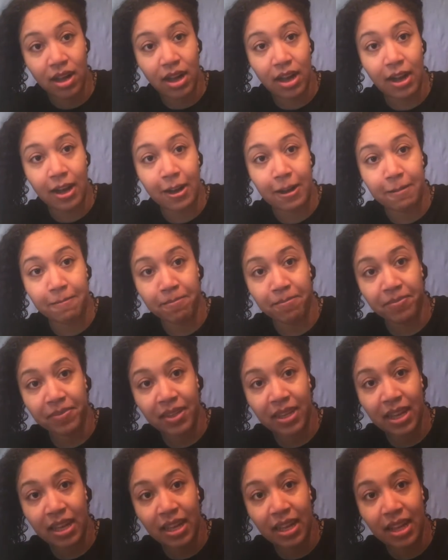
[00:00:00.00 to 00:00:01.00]

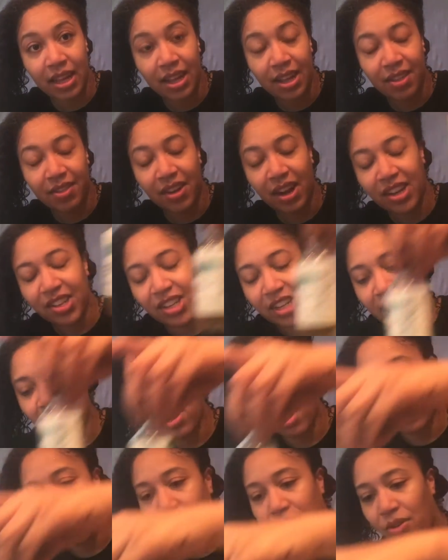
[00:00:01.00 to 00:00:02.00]
The onion and
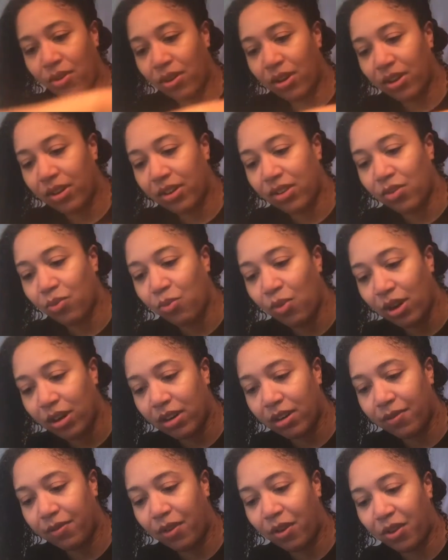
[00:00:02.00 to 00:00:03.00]
garlic oil is
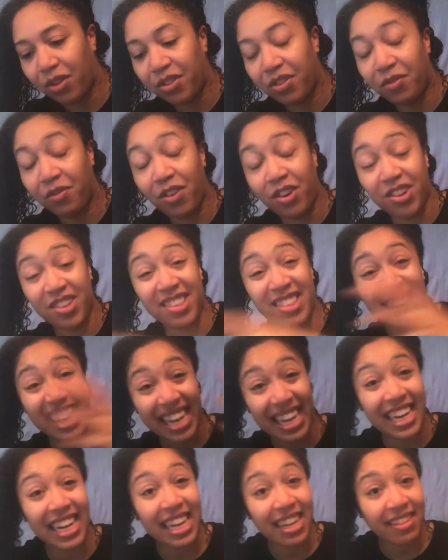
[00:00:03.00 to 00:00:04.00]
wonderful for
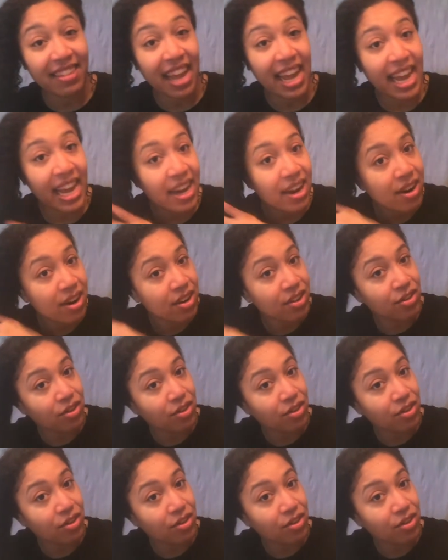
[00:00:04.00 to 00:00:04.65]
thickening the hair.